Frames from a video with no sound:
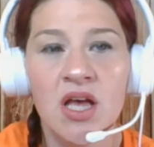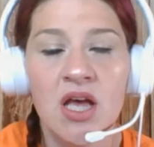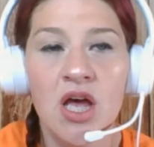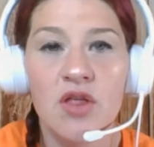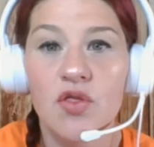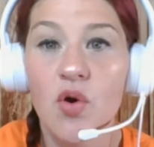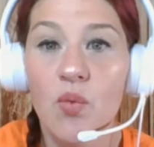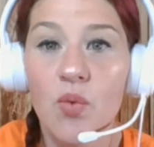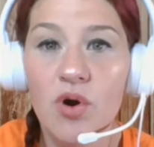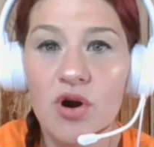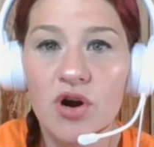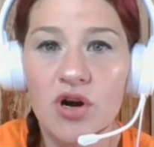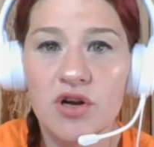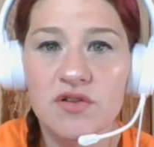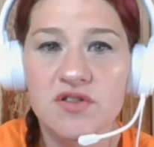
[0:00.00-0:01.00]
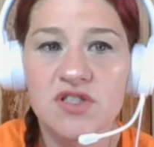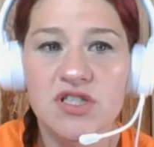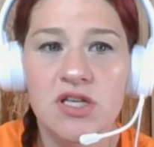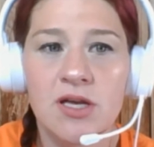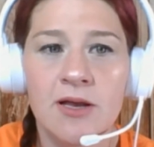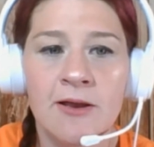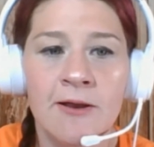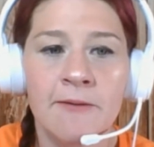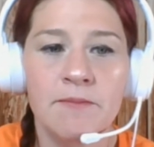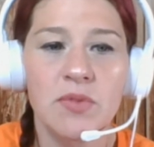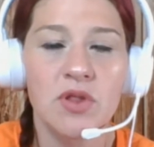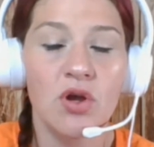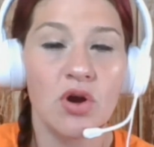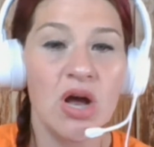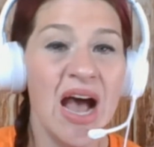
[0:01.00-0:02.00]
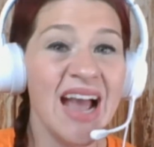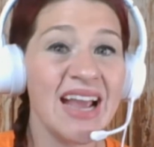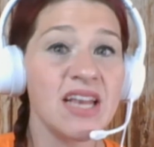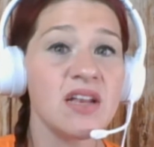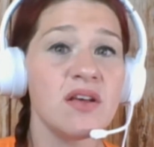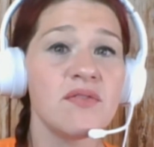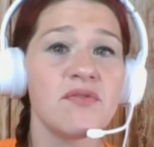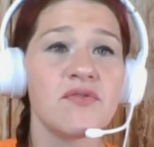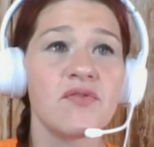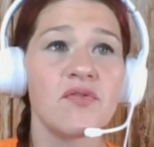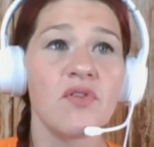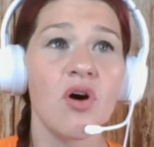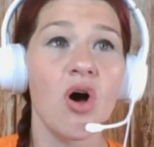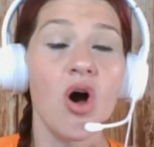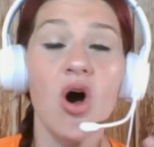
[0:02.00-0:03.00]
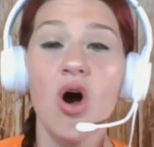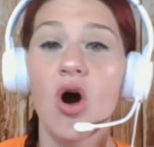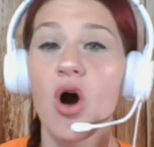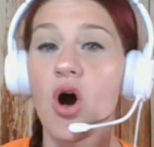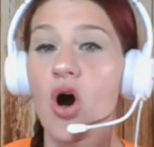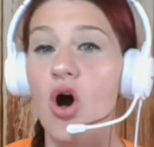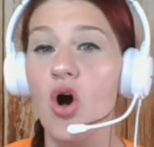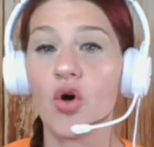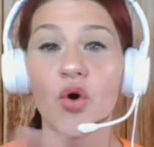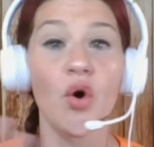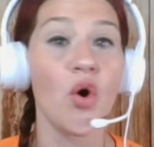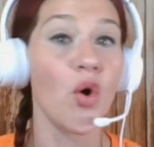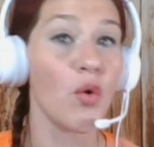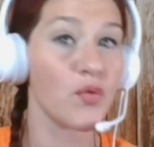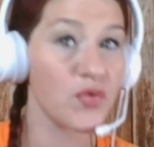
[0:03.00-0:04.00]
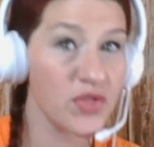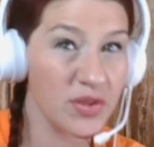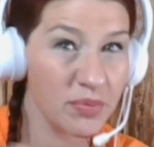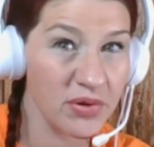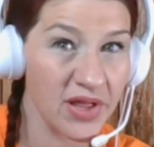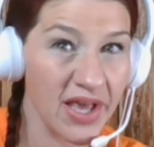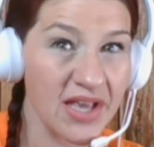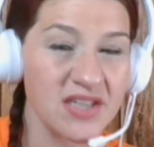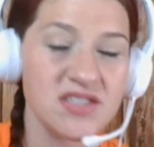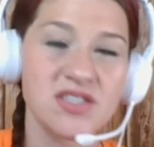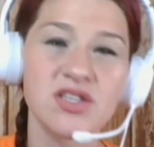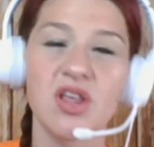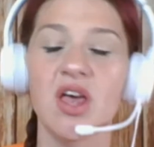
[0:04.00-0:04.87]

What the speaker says: the words. You're kind of all over the place.